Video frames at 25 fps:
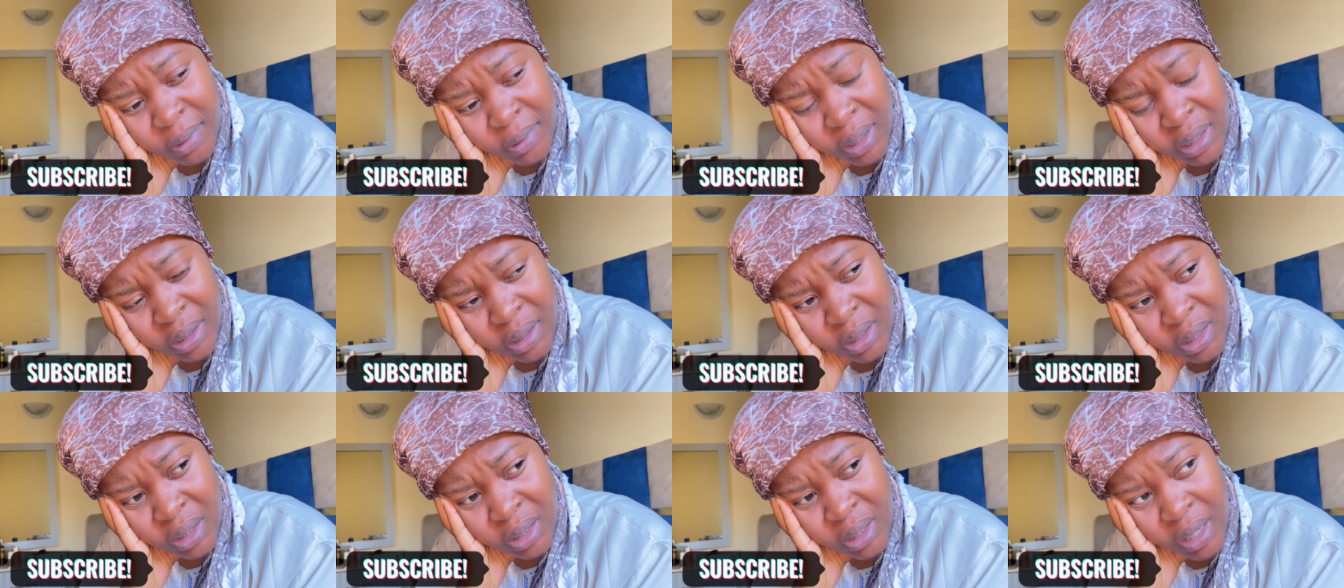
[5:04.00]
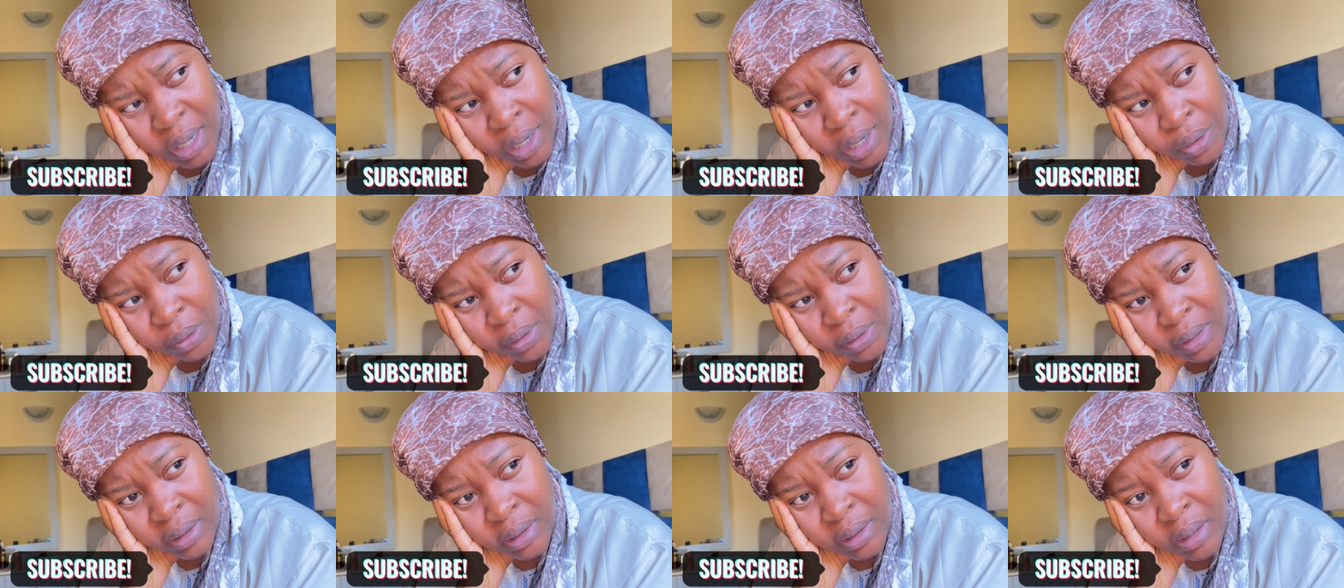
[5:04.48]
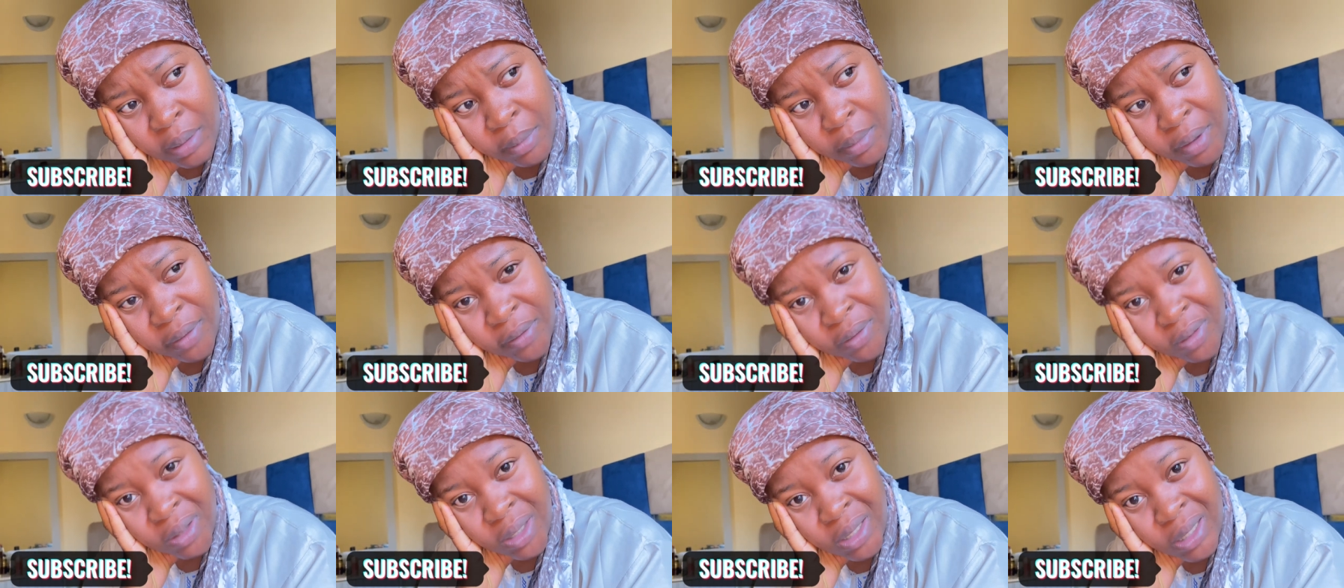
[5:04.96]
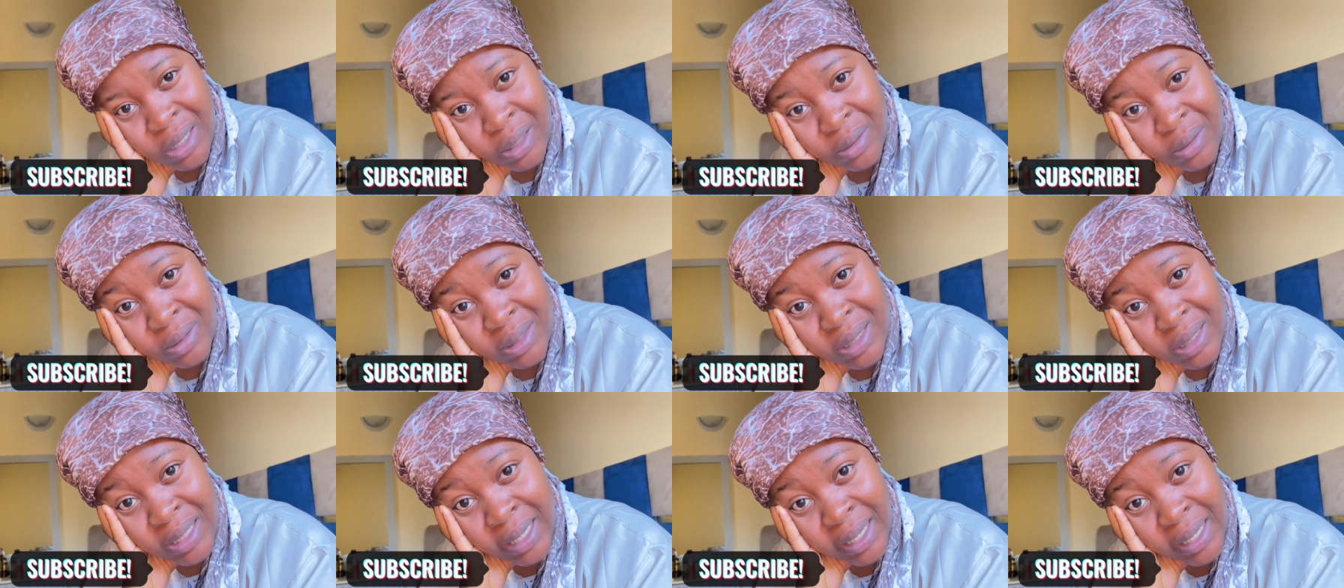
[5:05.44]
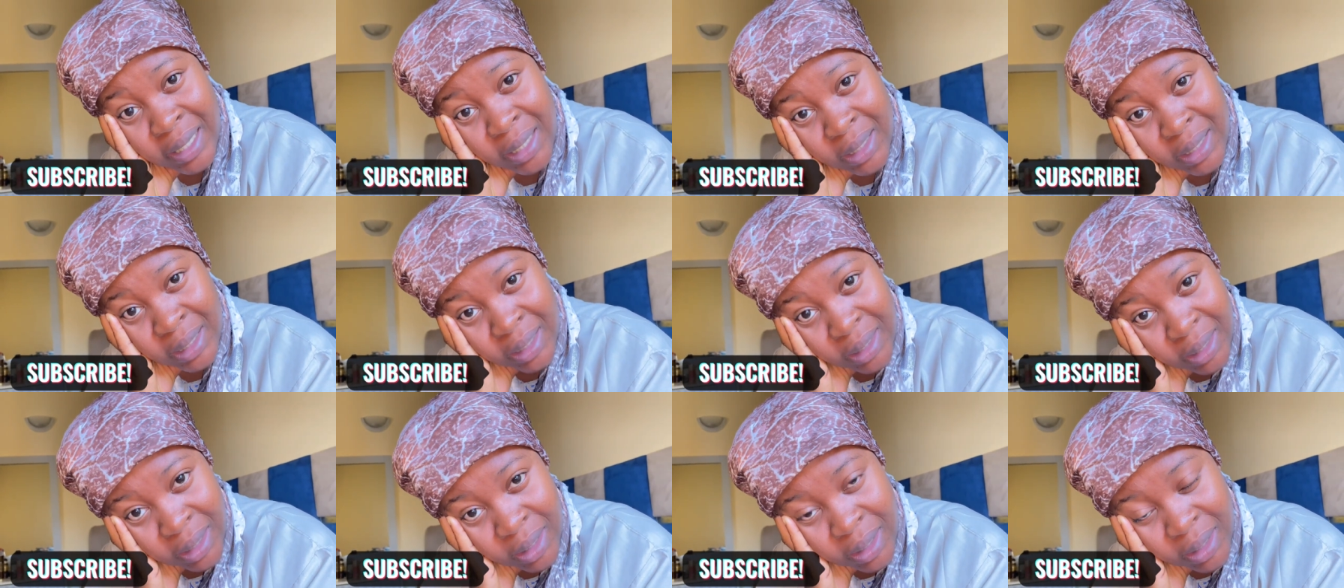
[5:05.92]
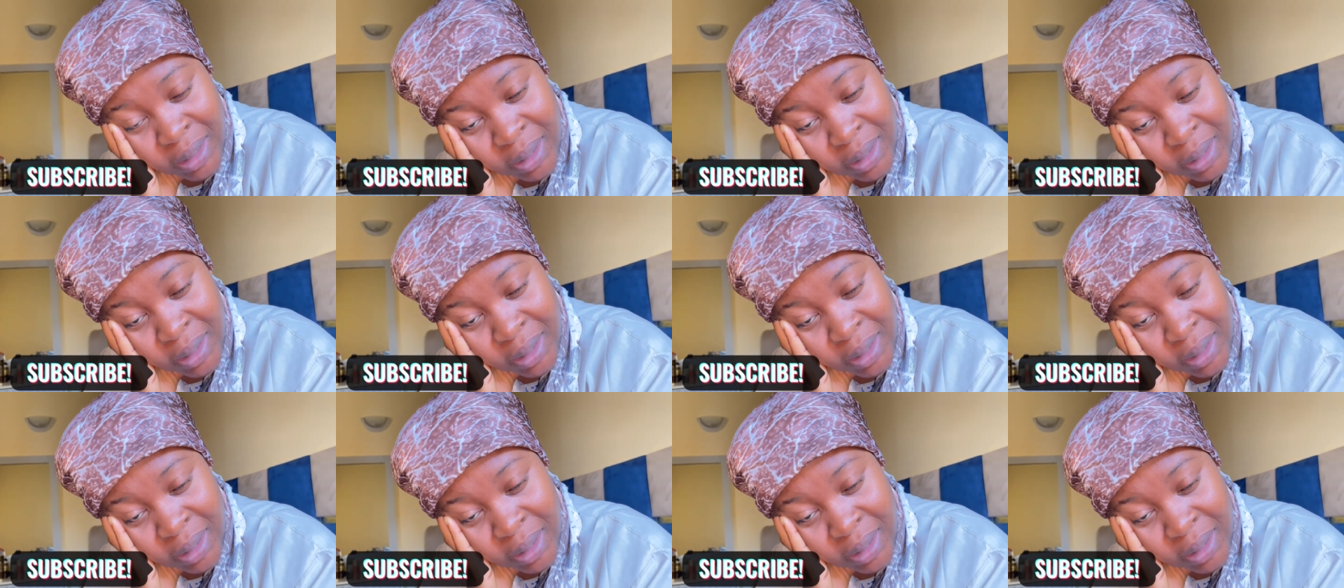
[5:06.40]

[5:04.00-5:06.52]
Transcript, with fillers: i think i collected my phone around 10